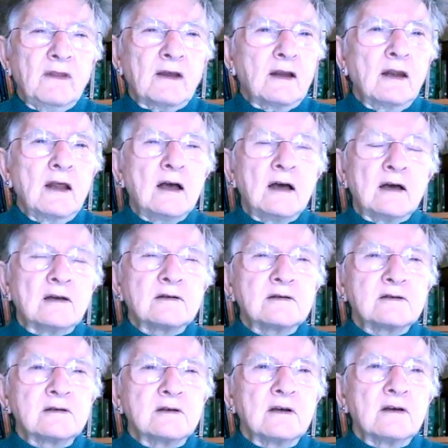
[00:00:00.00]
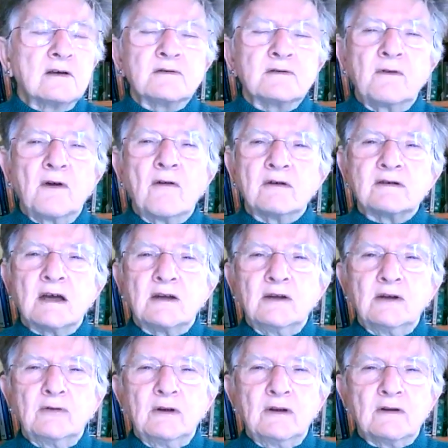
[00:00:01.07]
the class, as far as I
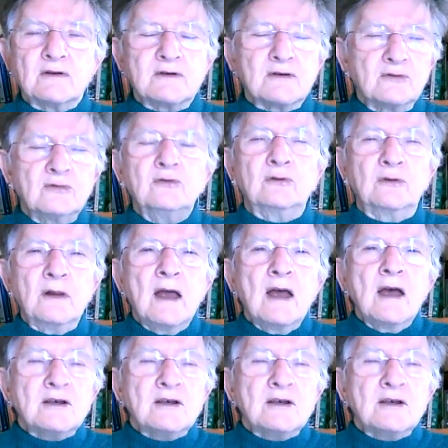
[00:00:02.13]
knew in the school.